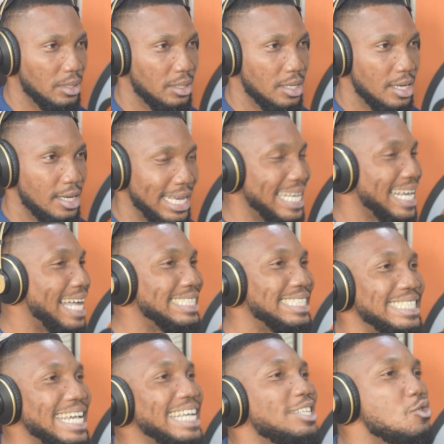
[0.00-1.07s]
It can
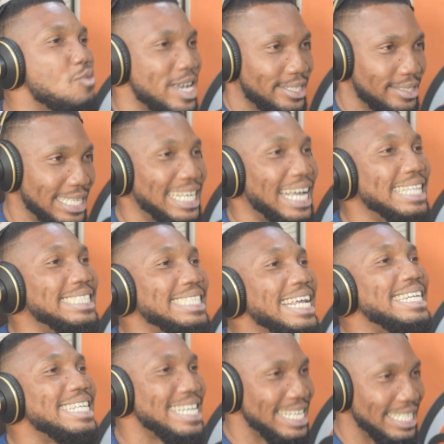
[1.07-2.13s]
take the weight. It can take
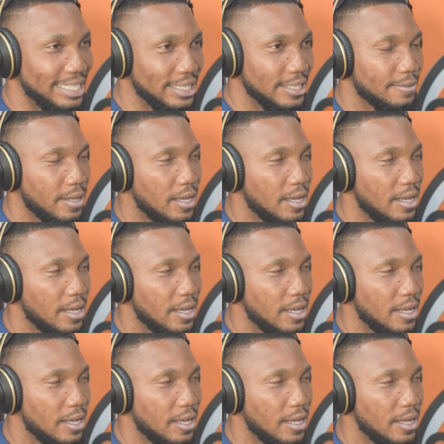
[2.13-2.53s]
the heat.